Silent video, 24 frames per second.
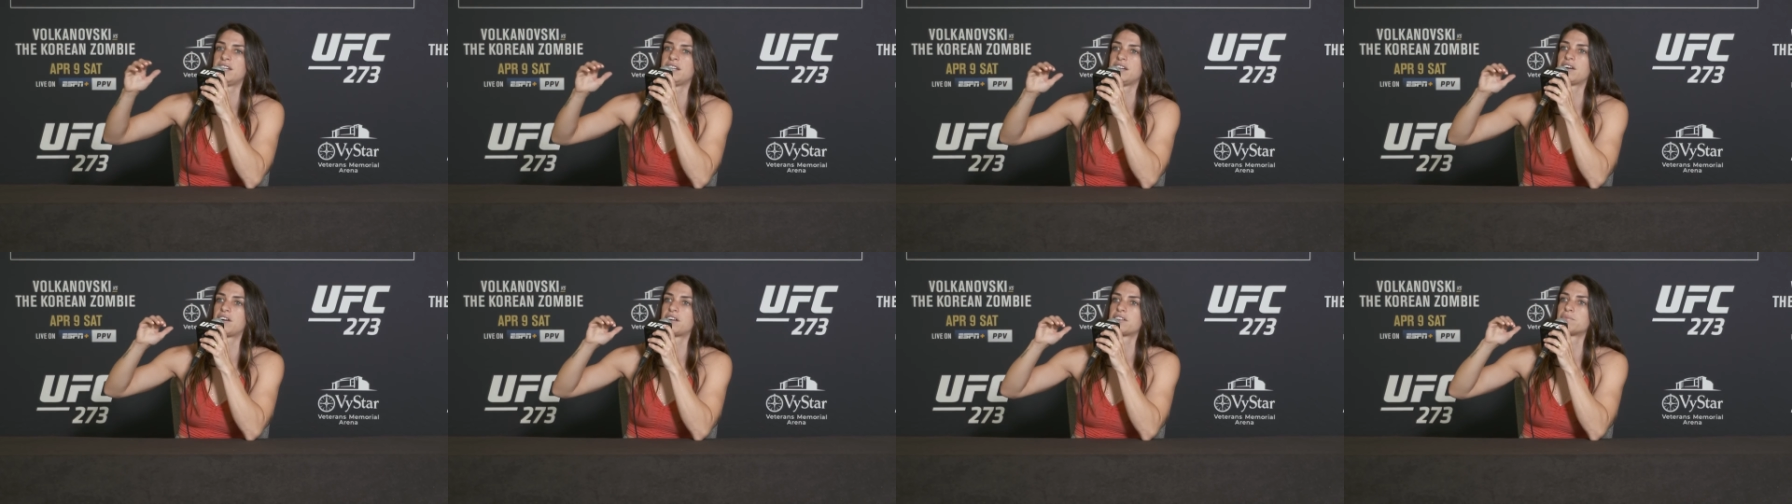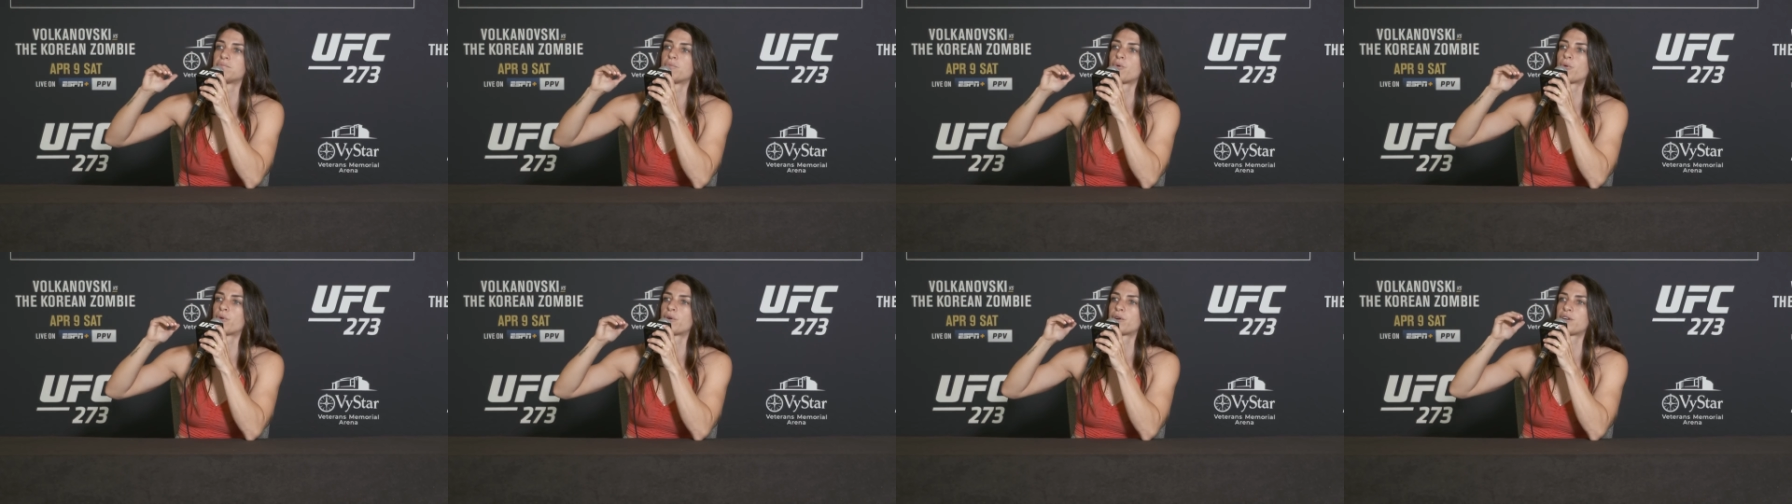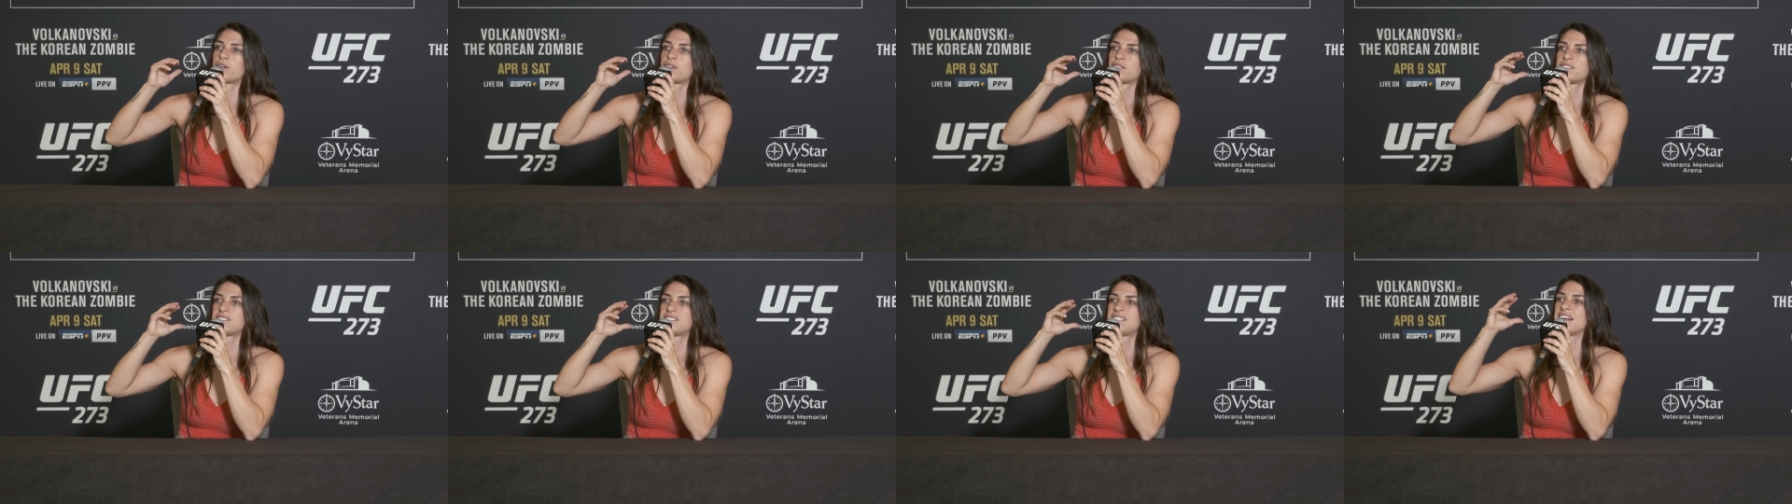on
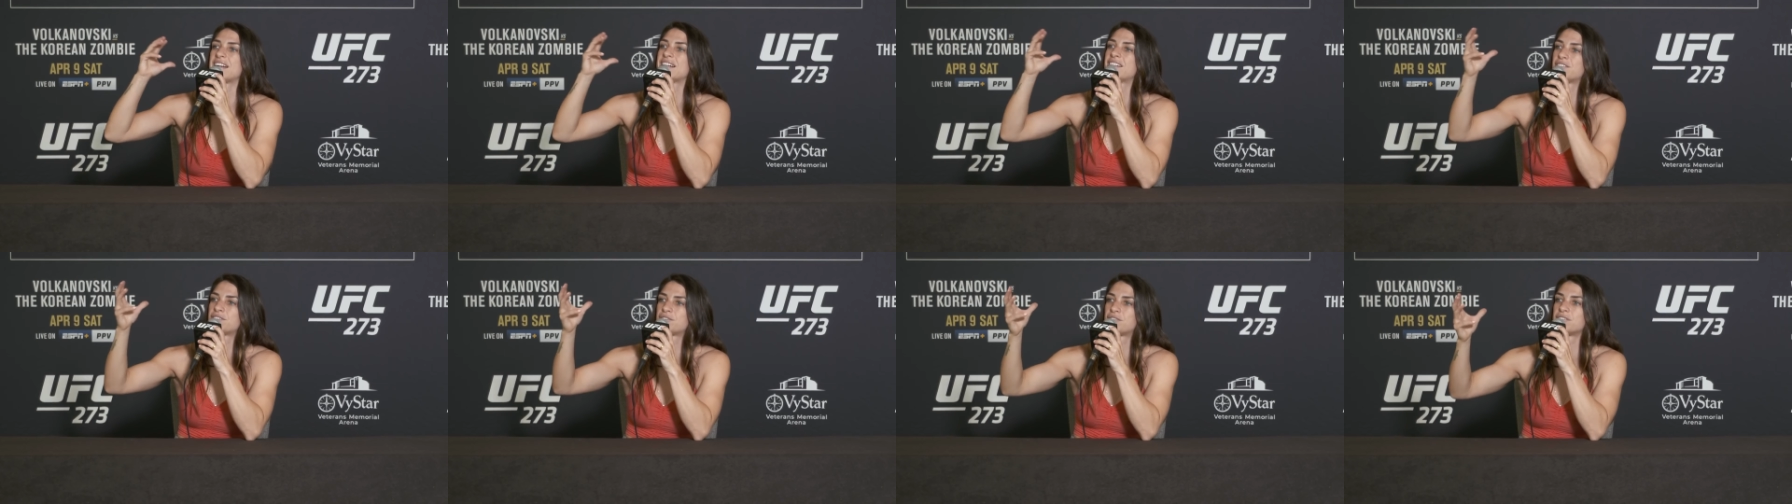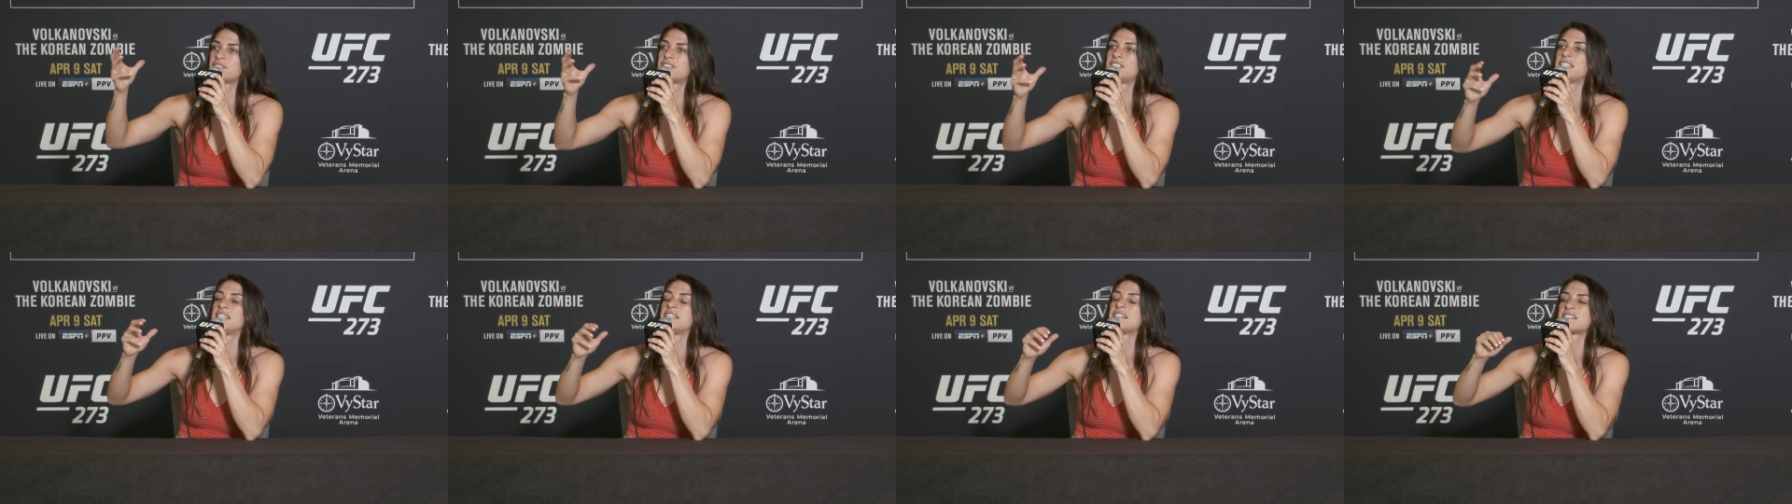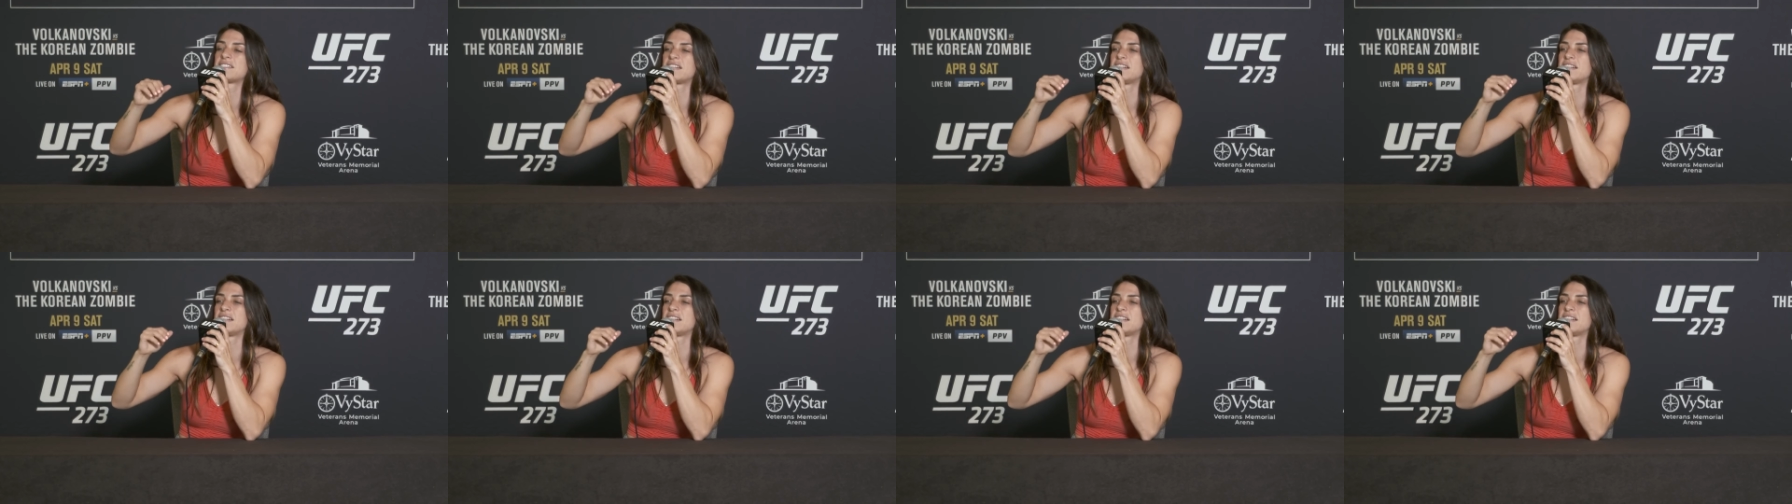more technical things,